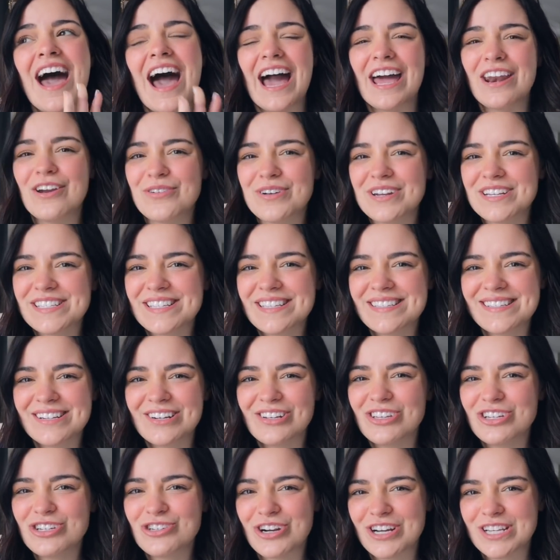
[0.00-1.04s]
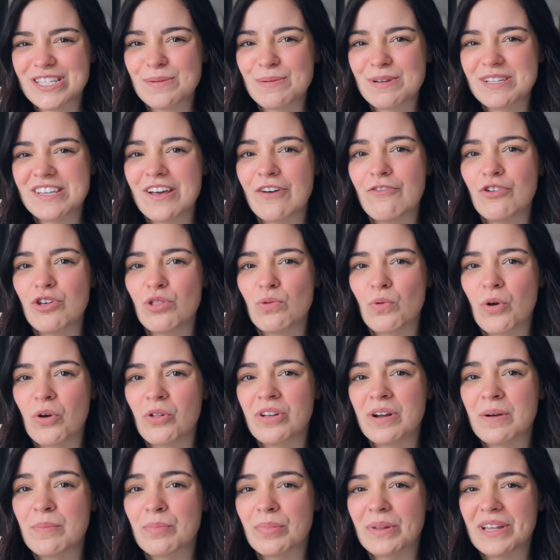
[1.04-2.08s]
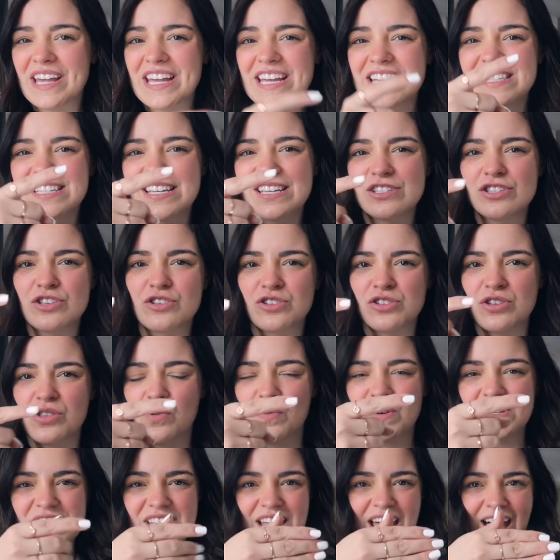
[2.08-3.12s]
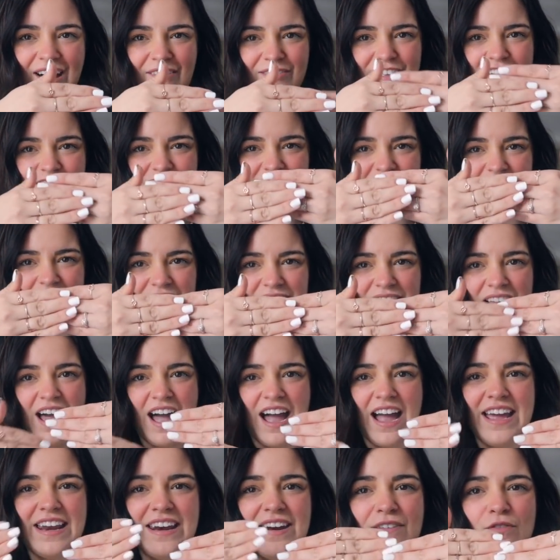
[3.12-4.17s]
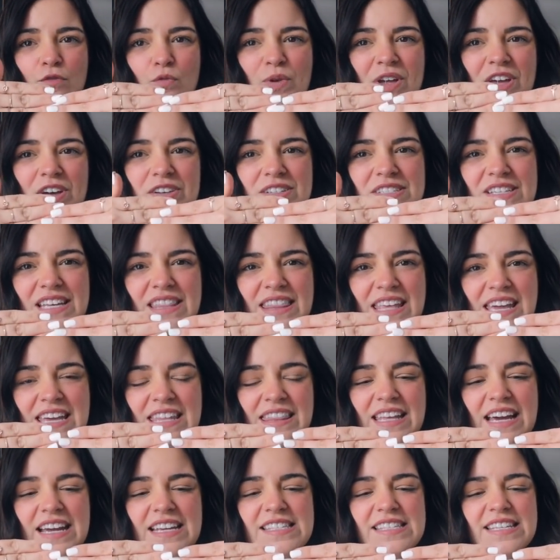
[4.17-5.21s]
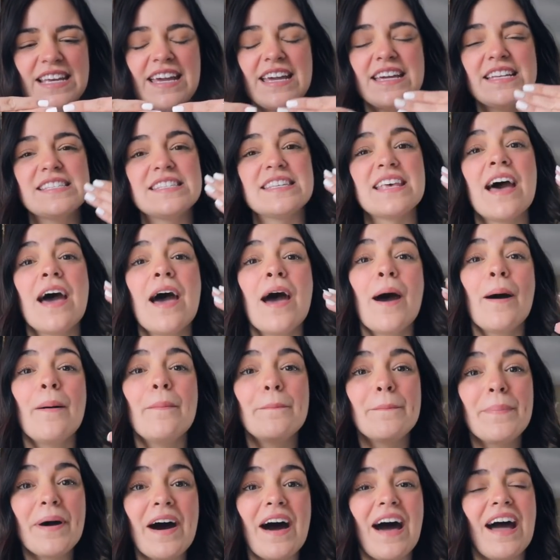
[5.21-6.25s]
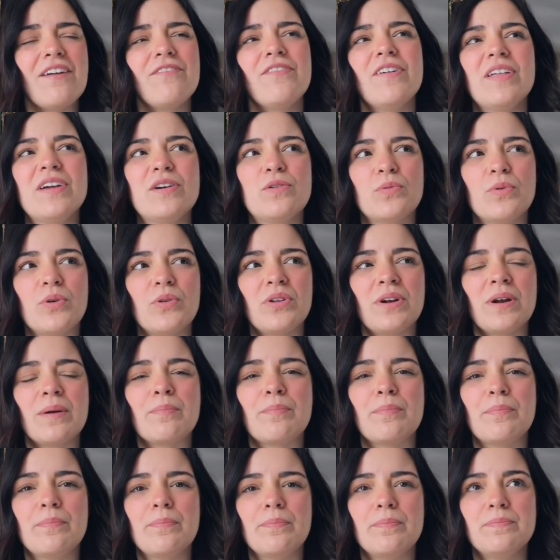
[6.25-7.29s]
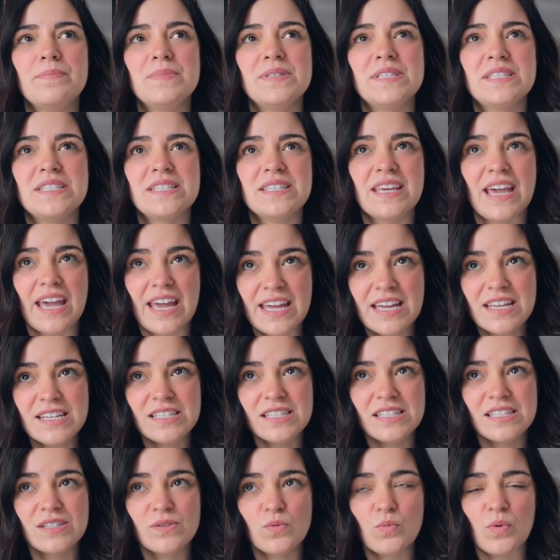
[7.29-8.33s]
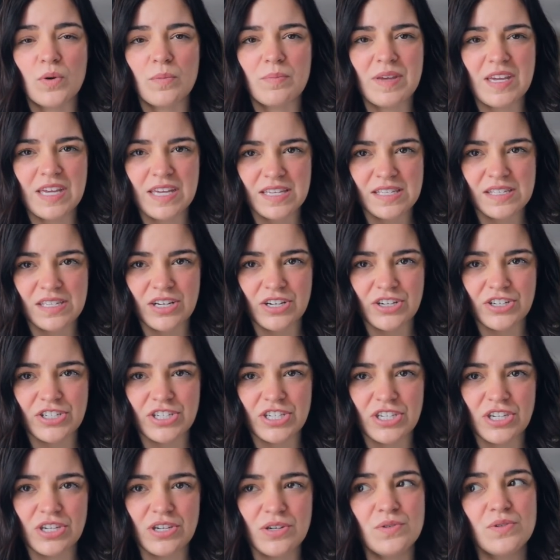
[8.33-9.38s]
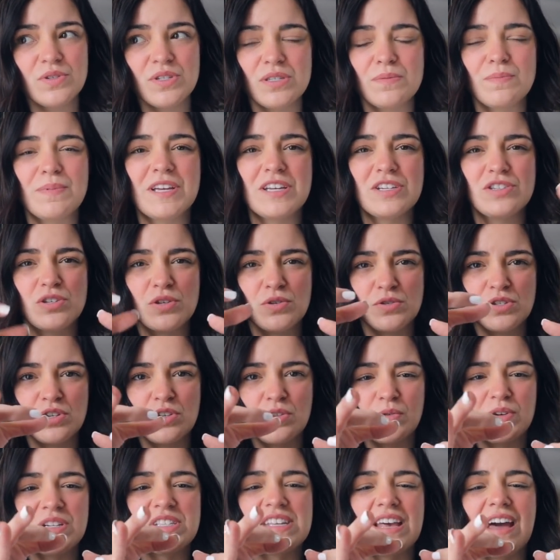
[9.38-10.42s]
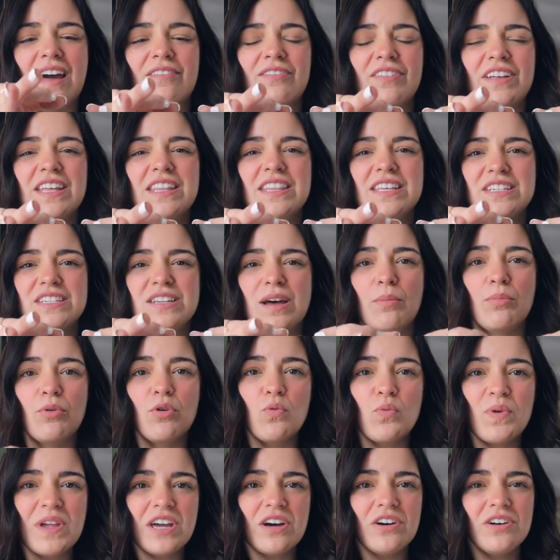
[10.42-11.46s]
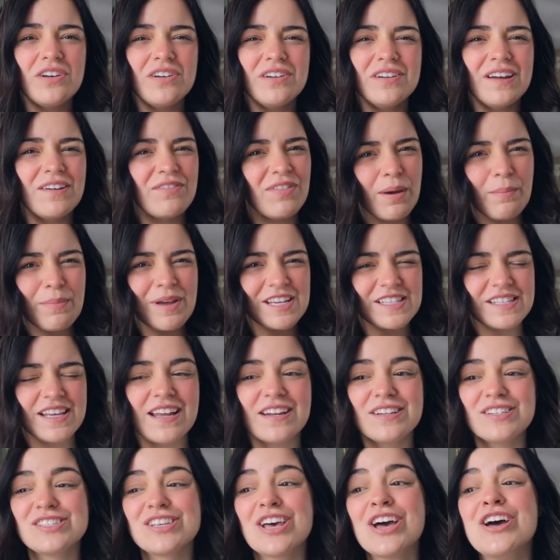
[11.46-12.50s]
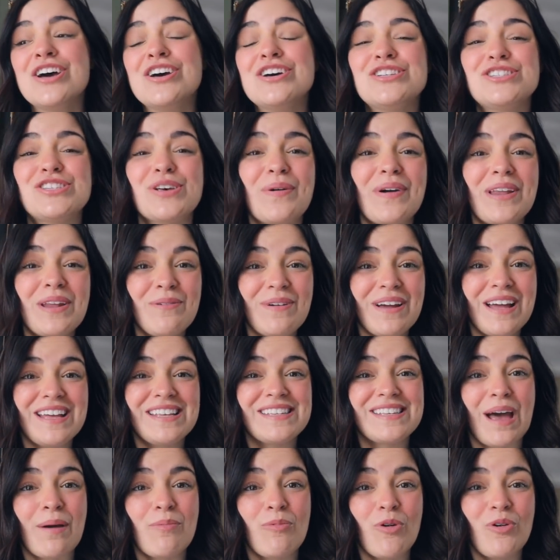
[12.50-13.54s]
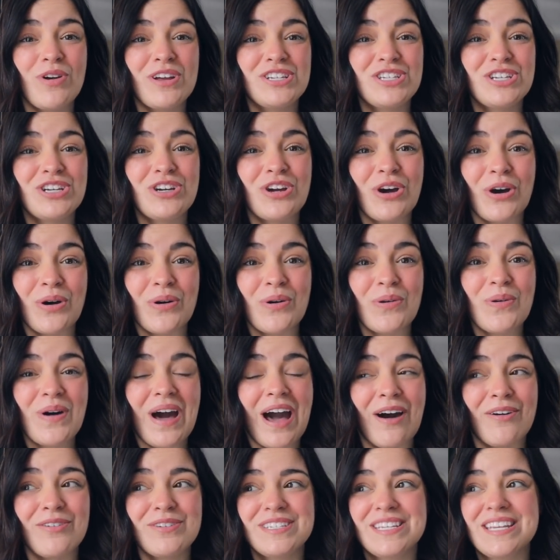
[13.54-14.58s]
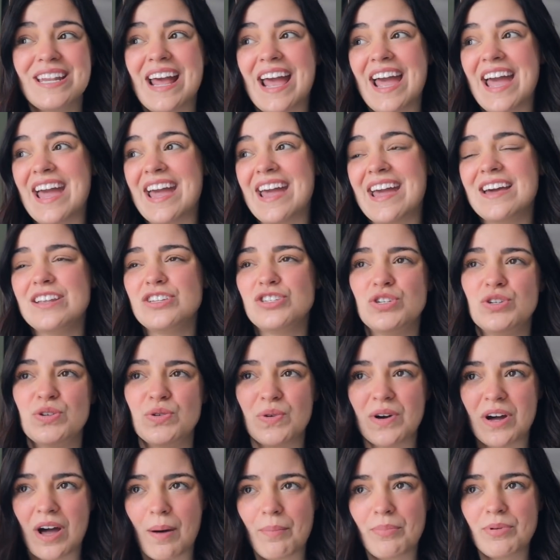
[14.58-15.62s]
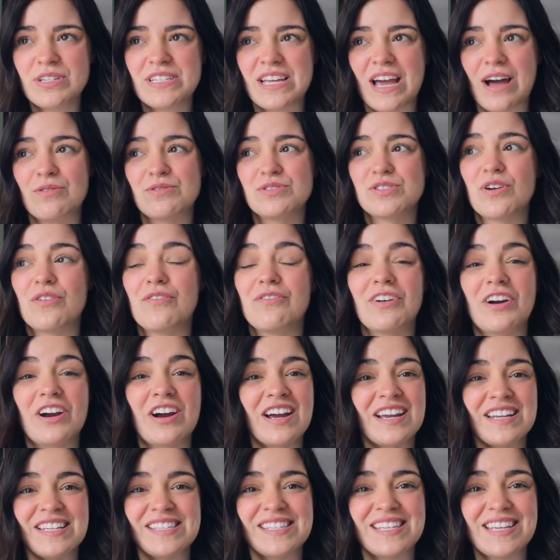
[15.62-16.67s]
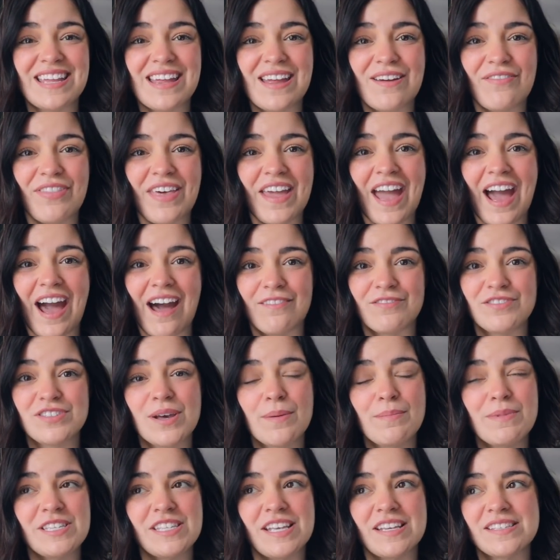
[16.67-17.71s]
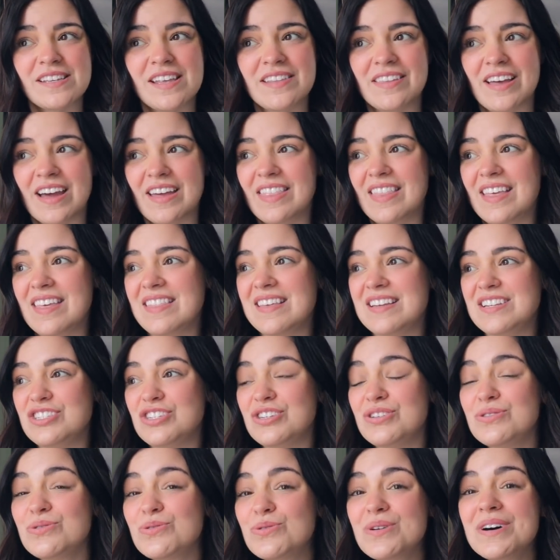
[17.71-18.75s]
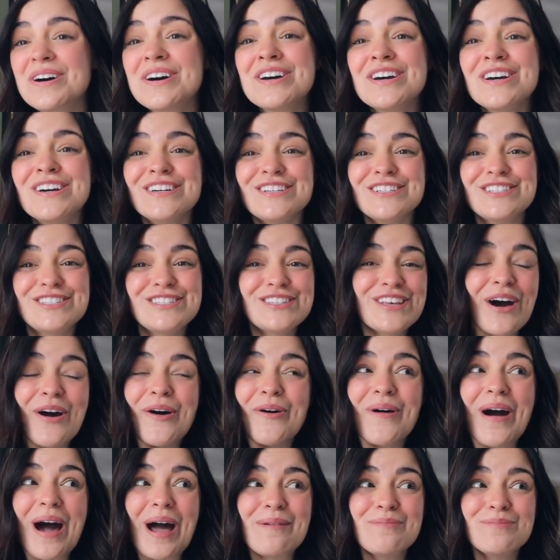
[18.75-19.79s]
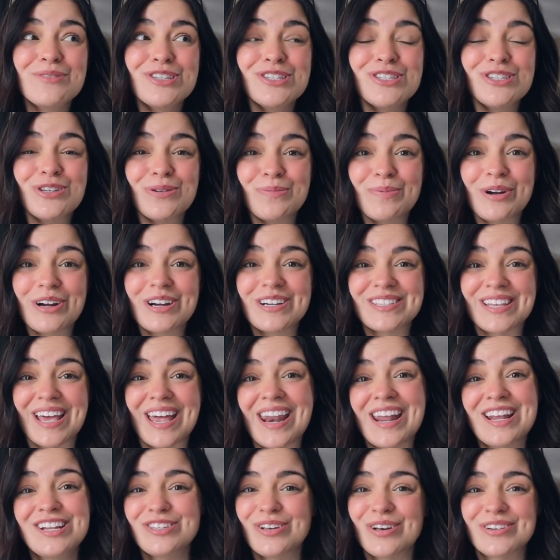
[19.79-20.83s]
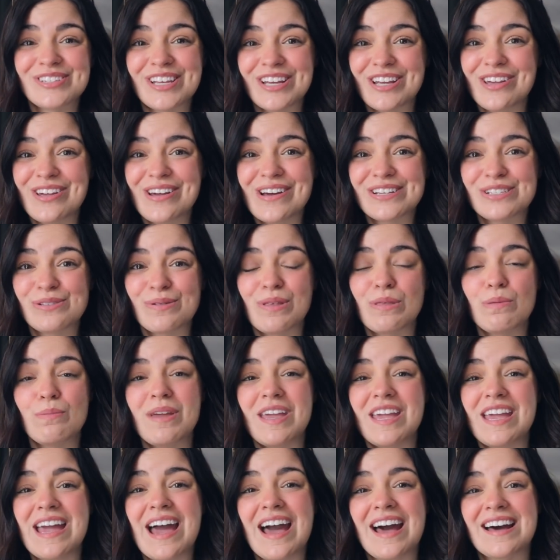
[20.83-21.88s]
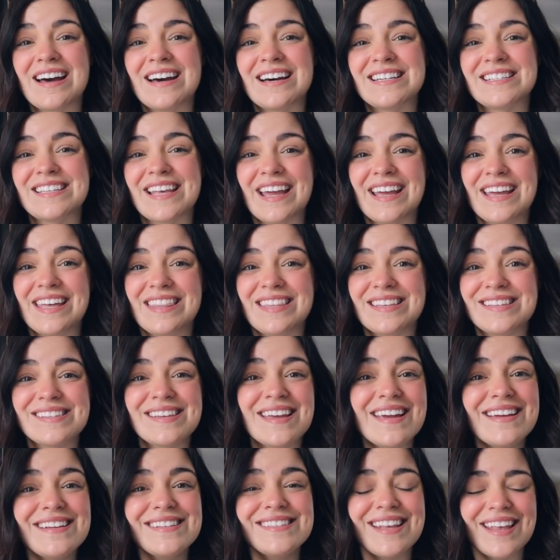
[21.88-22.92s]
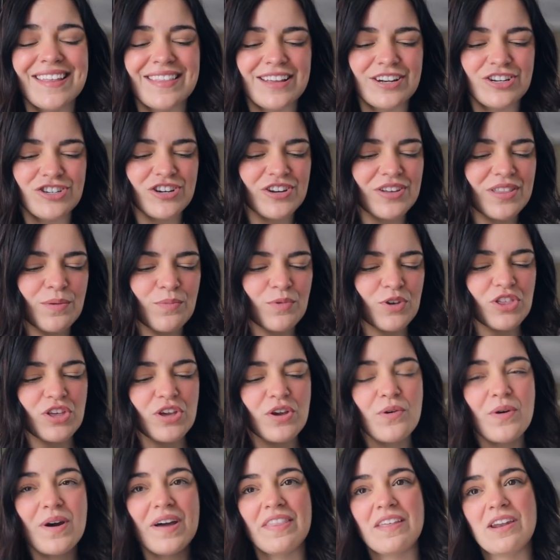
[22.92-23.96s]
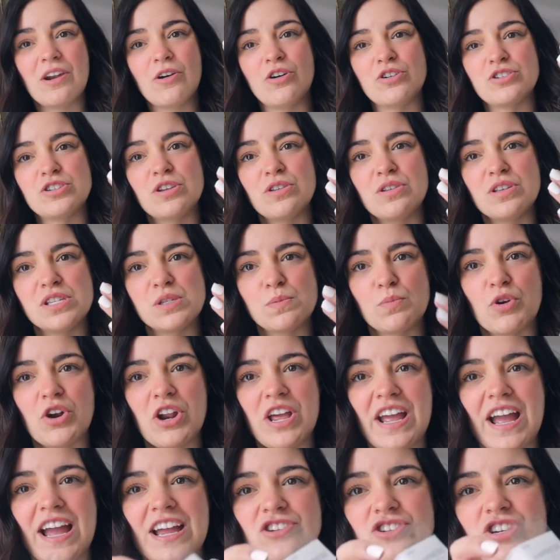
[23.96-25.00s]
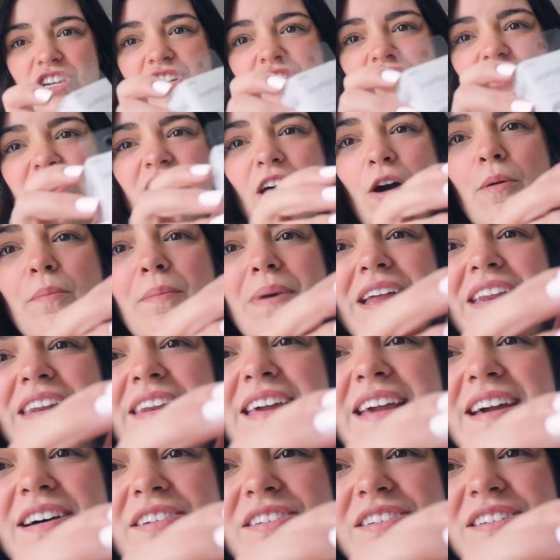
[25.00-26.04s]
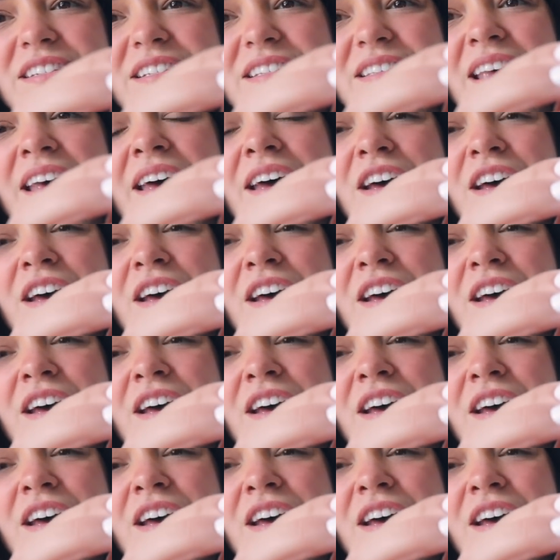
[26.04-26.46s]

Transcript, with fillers: I don't necessarily trust myself with roller blades because those are the ones that have like the line of wheels, like the inline skates. But I feel like roller skates will be easier to use because those are the ones that have like the double wheel, if that makes sense. So anyways, I'm going to go out today to a couple towns over and see if they have some. It says online that they do. So I'm super excited. So I'll take you guys with me as I get the skates and then share them with you. And then also this morning I changed out my nails.